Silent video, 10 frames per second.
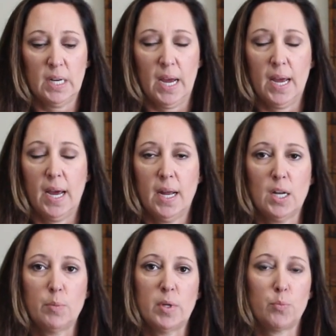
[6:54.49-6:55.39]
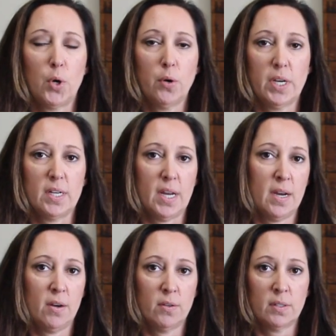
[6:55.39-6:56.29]
I had been broken
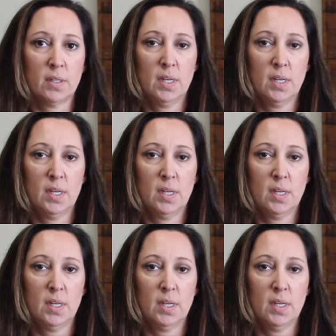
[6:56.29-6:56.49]
down.